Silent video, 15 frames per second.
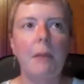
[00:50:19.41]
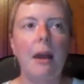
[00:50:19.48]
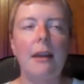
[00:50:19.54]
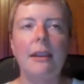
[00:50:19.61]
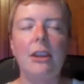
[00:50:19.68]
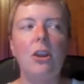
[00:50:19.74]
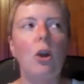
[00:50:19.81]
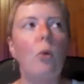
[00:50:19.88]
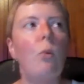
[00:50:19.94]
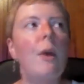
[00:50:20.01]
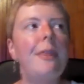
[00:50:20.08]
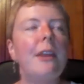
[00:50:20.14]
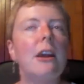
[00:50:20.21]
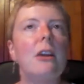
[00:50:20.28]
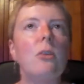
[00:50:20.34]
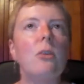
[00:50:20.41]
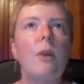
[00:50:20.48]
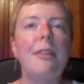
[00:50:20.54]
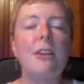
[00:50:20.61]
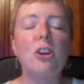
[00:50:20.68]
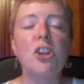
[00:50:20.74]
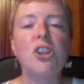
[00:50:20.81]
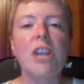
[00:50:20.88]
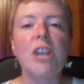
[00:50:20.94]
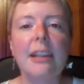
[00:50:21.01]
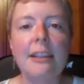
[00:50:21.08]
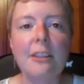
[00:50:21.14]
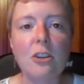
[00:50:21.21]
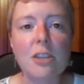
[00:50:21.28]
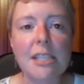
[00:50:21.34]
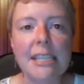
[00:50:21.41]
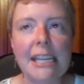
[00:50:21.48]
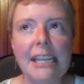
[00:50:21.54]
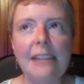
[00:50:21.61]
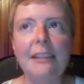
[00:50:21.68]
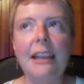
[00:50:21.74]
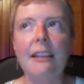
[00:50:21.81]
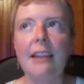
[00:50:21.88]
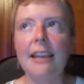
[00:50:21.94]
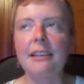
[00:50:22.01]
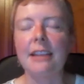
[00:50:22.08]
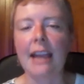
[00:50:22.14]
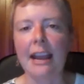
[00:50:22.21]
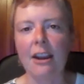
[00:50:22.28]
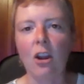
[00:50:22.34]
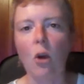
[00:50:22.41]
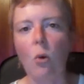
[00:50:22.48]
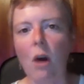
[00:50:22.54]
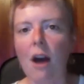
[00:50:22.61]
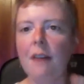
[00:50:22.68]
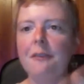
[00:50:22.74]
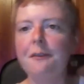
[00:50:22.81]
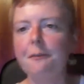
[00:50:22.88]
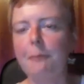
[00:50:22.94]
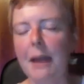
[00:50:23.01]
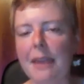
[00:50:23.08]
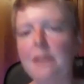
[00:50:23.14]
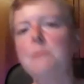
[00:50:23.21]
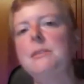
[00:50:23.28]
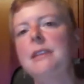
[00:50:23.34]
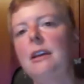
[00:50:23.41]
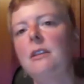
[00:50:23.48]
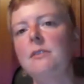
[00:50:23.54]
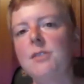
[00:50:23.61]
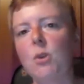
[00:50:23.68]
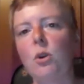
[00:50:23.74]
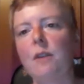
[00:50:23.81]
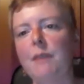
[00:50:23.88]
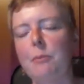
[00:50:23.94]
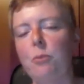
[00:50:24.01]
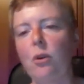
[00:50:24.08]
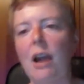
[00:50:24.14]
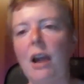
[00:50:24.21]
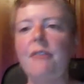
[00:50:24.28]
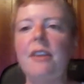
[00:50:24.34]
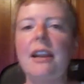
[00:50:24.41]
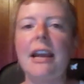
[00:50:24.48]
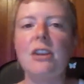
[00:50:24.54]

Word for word: Uh, you know, when they're when they're shedding their skin, they like to kind of go off by themselves, sort of in private.